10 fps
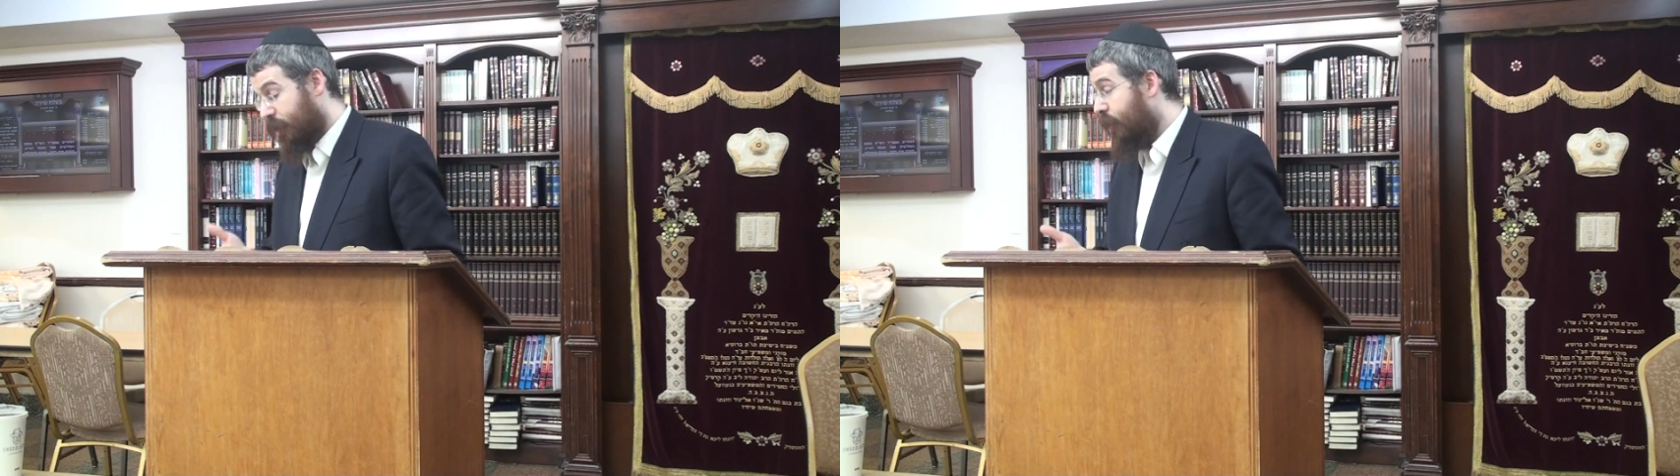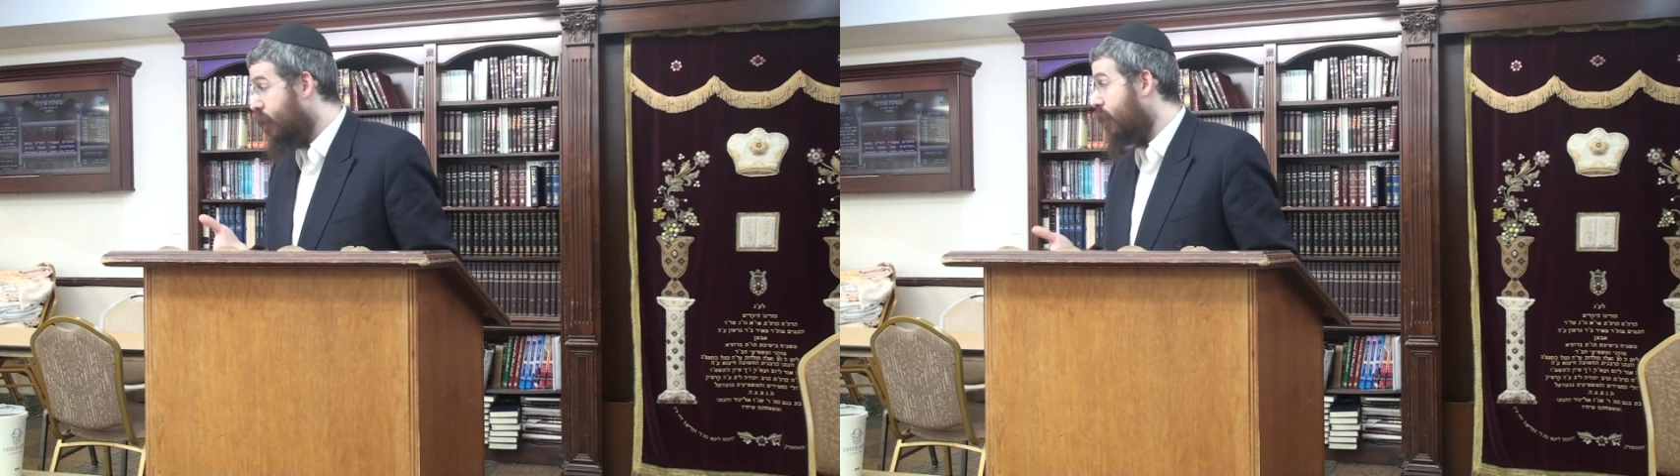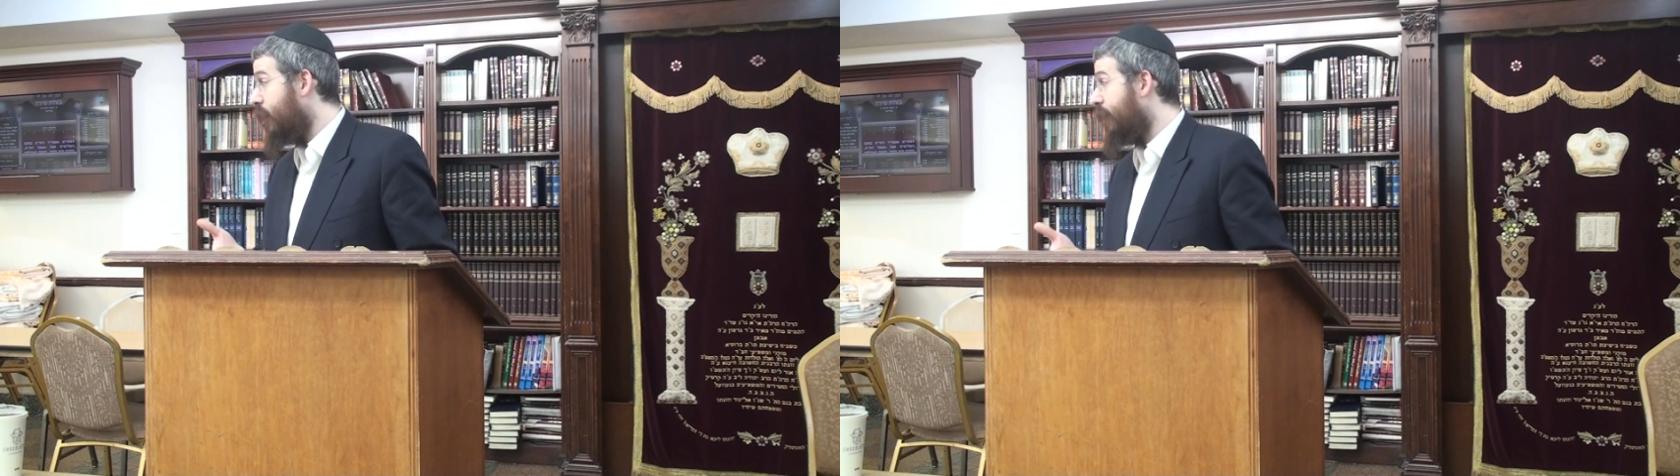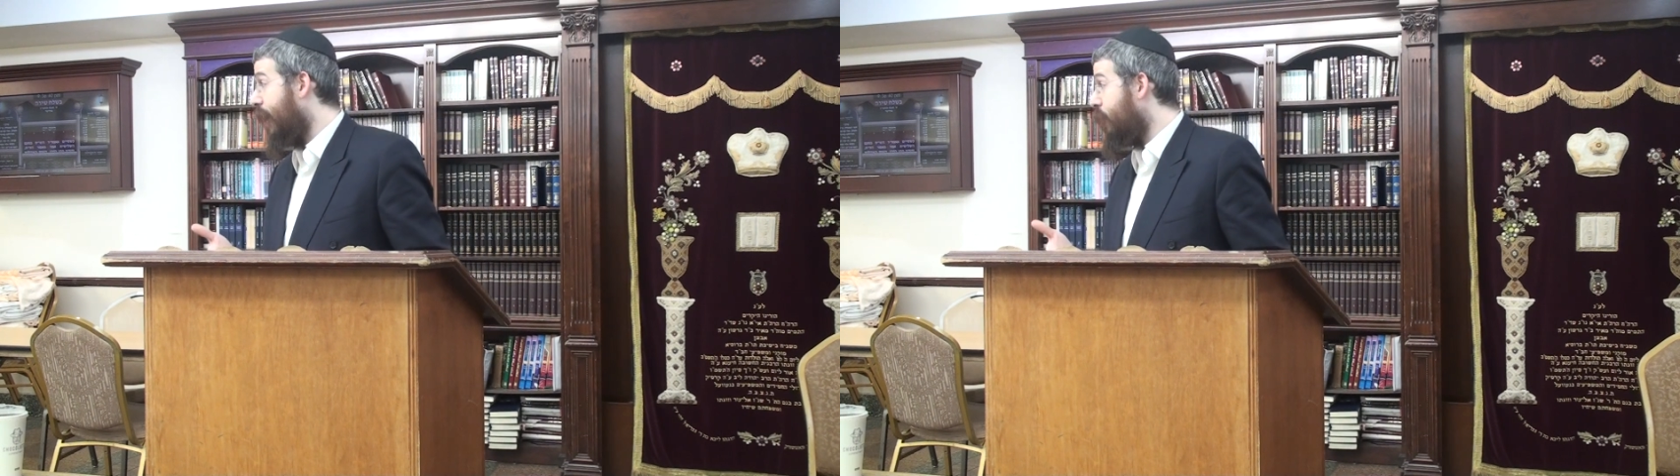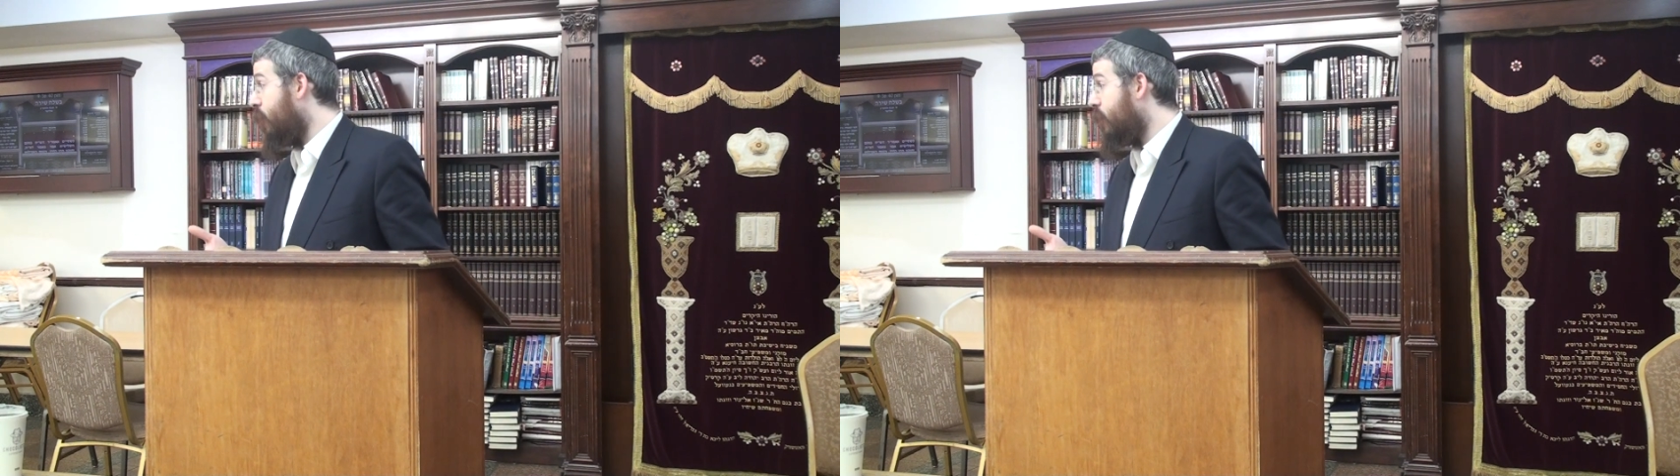in the
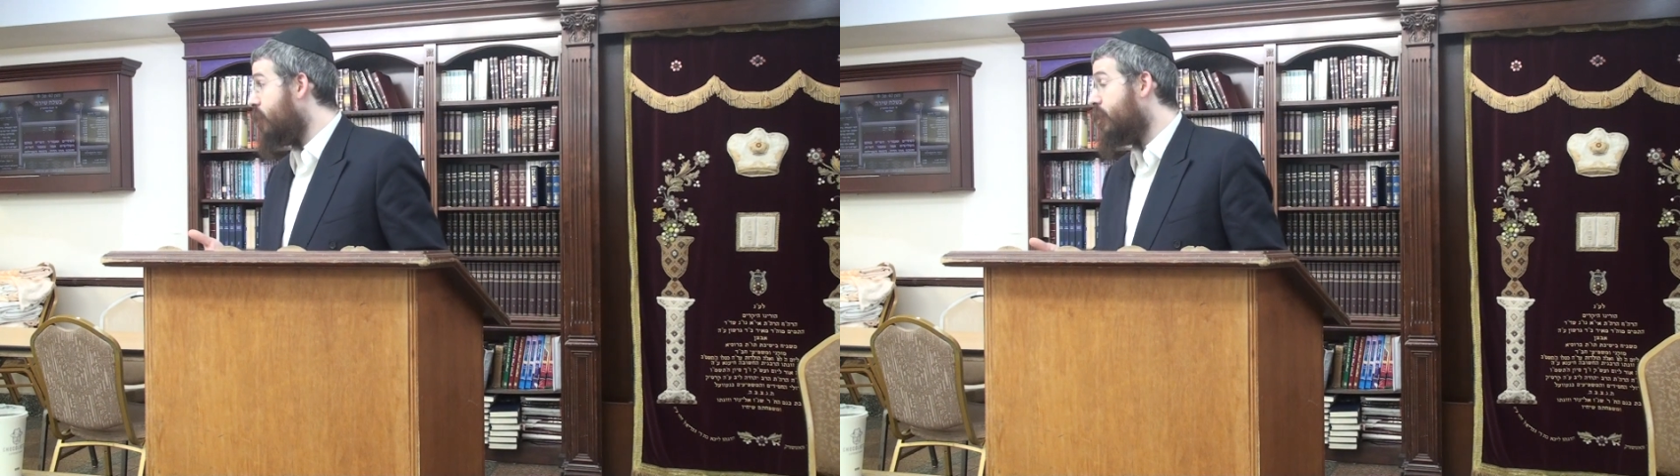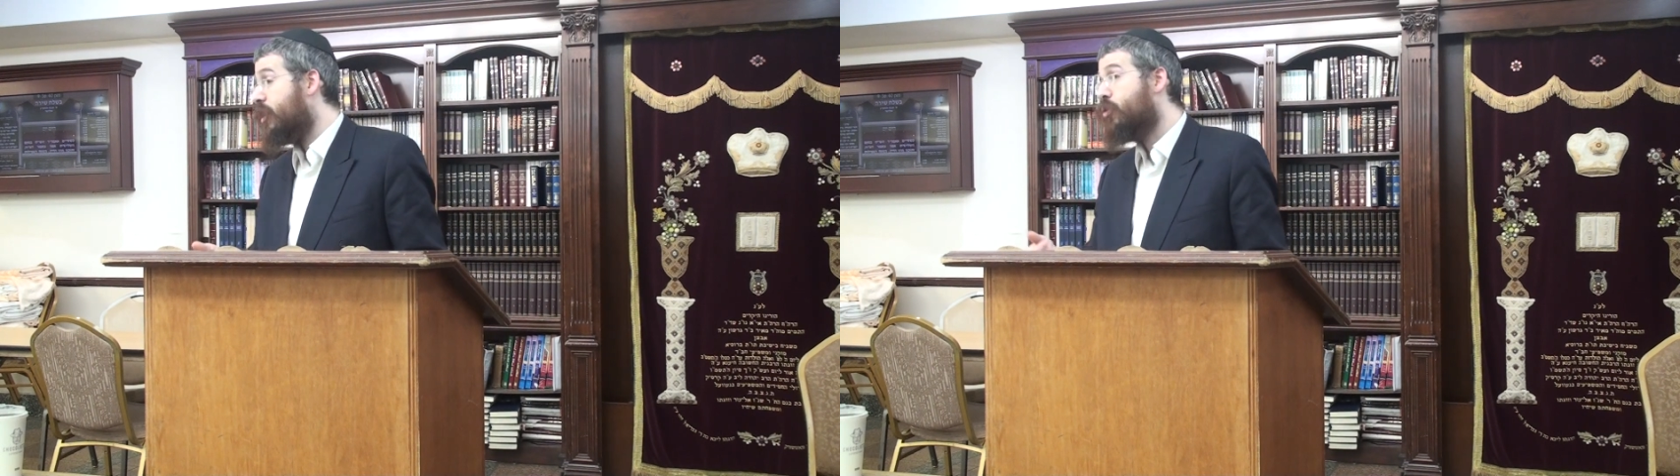Hanochis